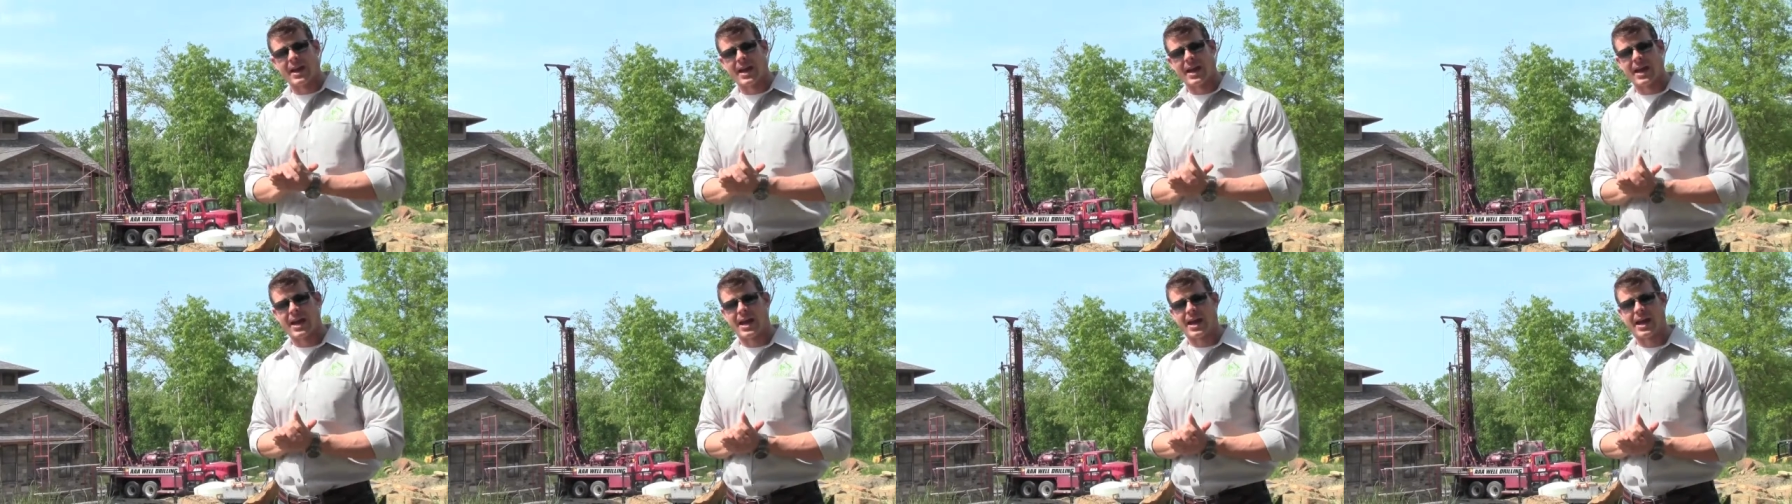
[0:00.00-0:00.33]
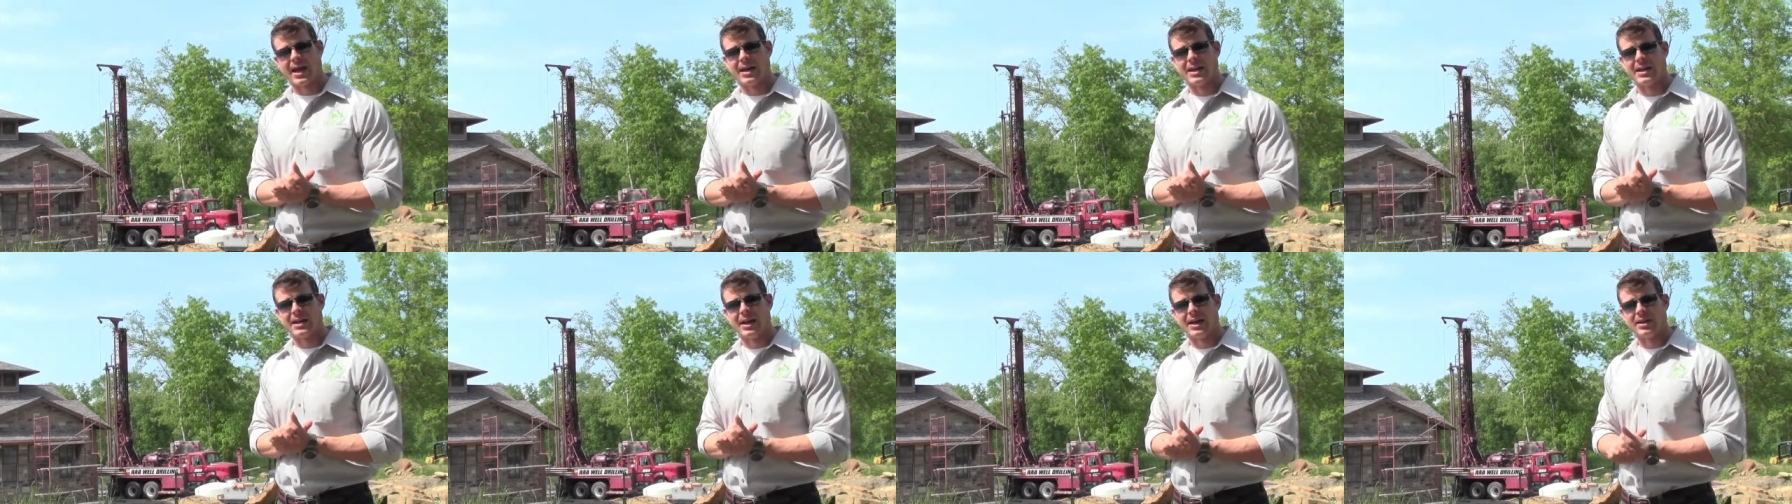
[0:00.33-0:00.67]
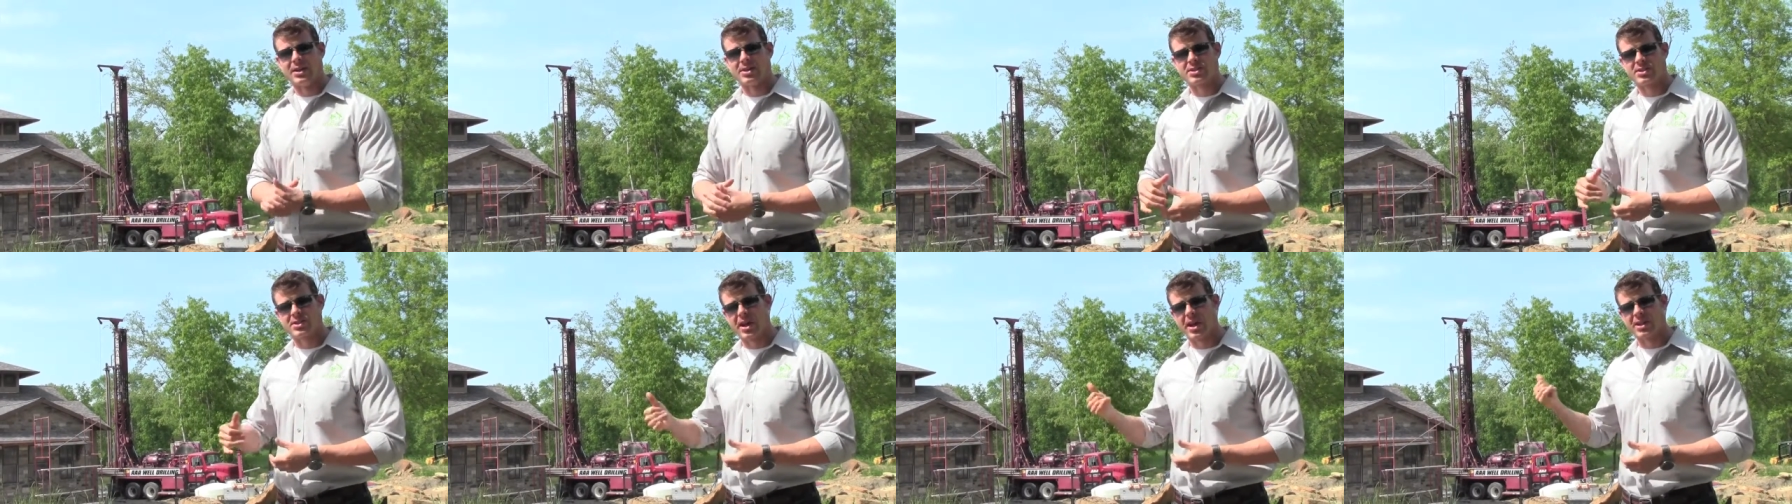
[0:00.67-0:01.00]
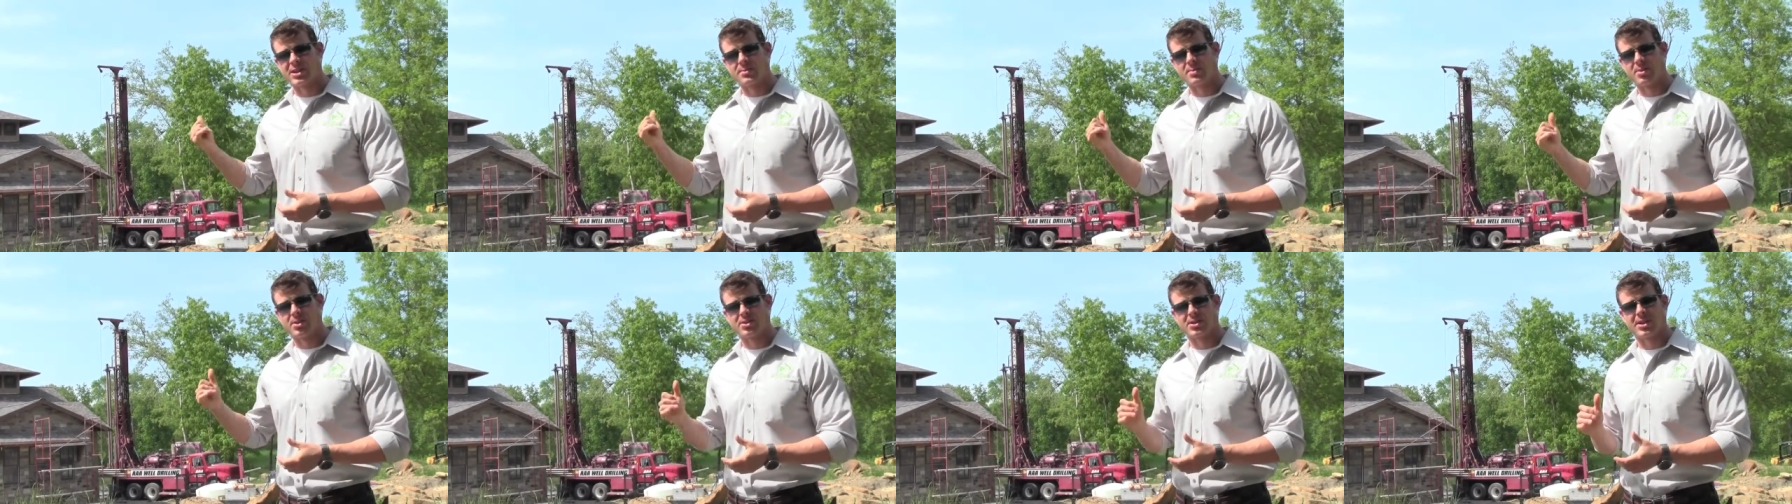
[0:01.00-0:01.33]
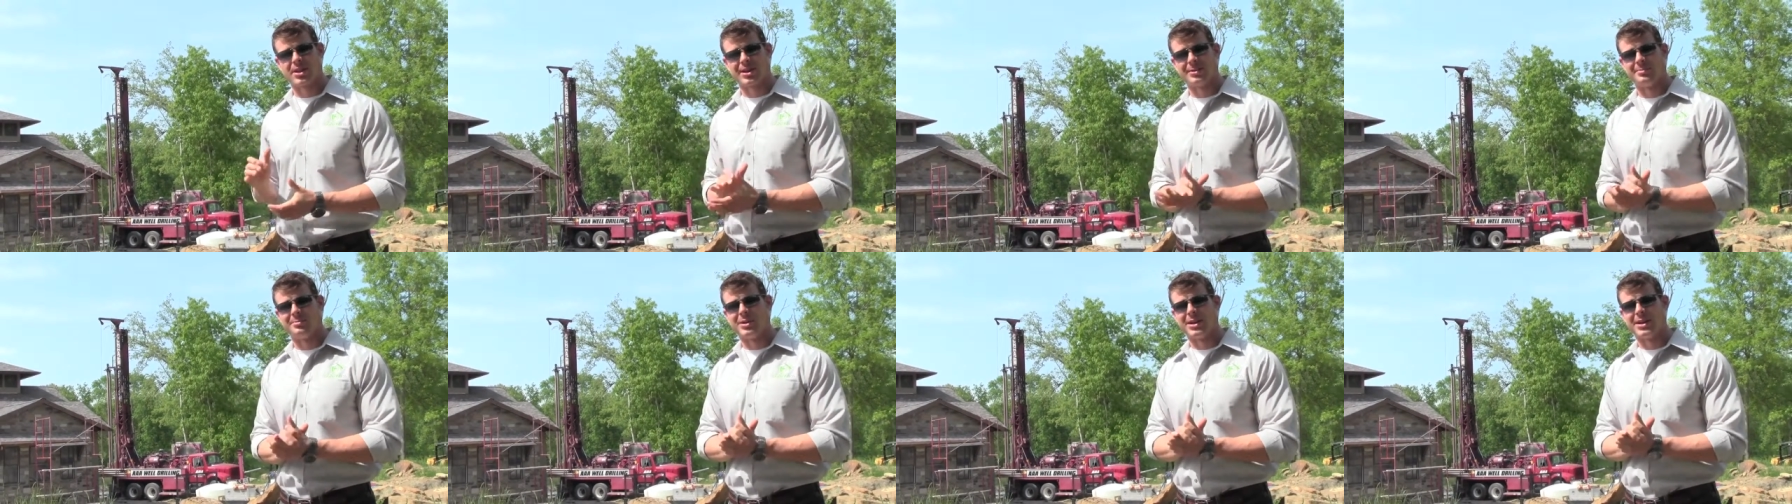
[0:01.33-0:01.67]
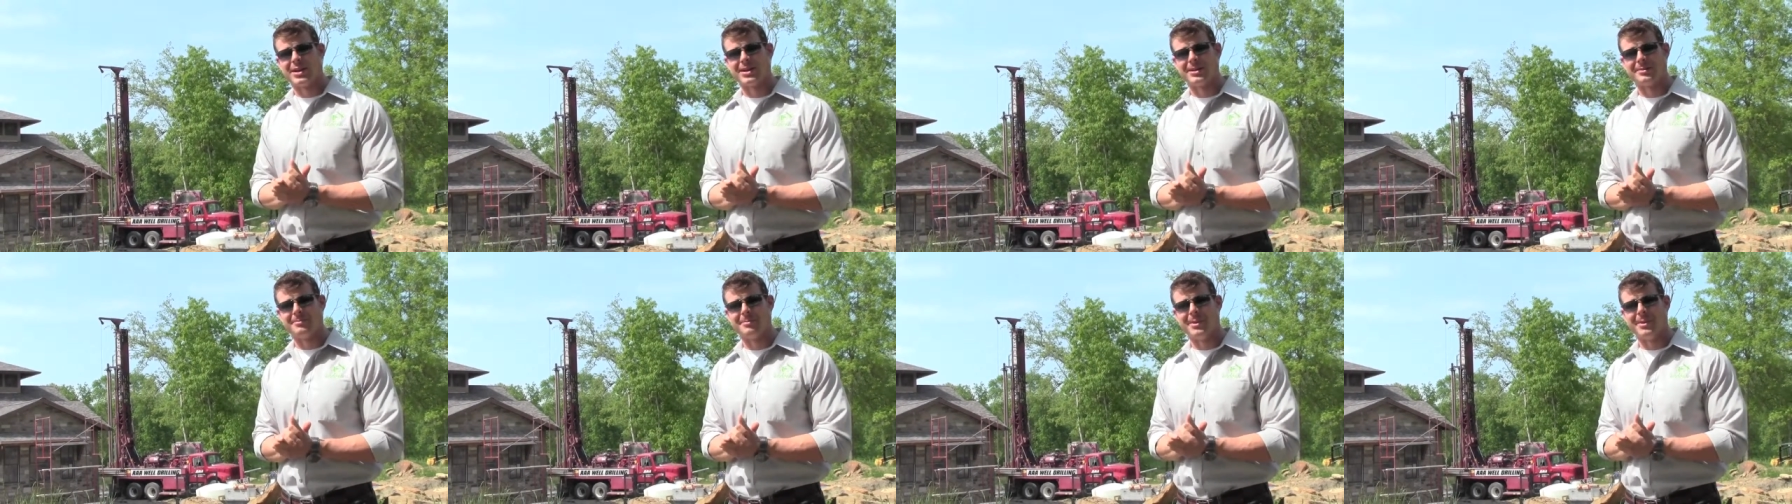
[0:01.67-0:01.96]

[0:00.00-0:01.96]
and uh, this customer is going to be